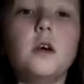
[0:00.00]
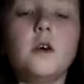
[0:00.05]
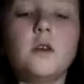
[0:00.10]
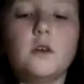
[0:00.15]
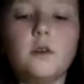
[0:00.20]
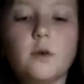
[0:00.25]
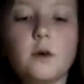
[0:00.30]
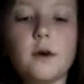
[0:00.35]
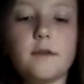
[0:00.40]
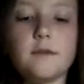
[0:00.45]

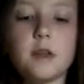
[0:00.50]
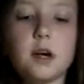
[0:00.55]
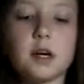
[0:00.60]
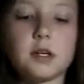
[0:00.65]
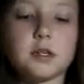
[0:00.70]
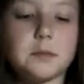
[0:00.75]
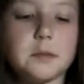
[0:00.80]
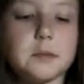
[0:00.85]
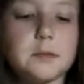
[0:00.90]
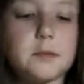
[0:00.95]
who have
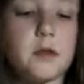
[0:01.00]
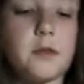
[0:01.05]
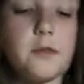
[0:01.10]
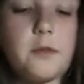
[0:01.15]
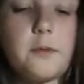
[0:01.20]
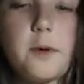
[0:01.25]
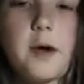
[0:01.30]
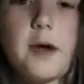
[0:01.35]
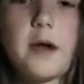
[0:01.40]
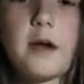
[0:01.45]
lost people on
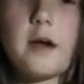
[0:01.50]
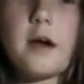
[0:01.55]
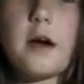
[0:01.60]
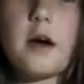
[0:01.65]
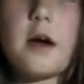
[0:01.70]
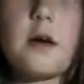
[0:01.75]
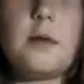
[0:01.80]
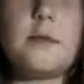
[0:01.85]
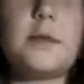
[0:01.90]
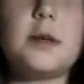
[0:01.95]
the way.
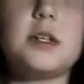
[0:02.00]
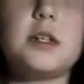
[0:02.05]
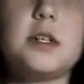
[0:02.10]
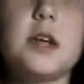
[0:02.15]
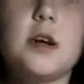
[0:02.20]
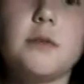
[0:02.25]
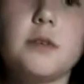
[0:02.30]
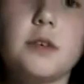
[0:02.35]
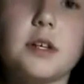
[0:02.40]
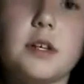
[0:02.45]
It's
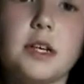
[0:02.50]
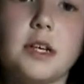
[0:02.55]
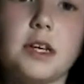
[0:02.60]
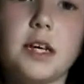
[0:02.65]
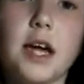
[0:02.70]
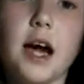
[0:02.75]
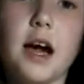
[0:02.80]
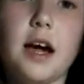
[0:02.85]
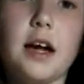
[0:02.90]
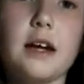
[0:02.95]
not really
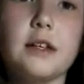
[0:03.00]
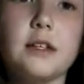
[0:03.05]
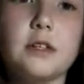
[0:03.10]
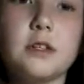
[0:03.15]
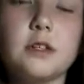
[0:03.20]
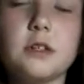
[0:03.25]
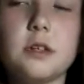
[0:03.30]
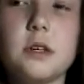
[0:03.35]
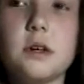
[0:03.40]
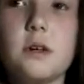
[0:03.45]
kind,
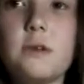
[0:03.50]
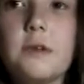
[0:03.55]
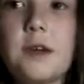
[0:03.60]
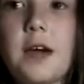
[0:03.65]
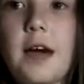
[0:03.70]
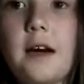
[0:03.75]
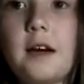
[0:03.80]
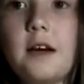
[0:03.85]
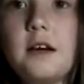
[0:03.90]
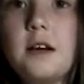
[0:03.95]
so,
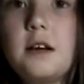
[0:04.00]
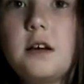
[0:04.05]
yeah.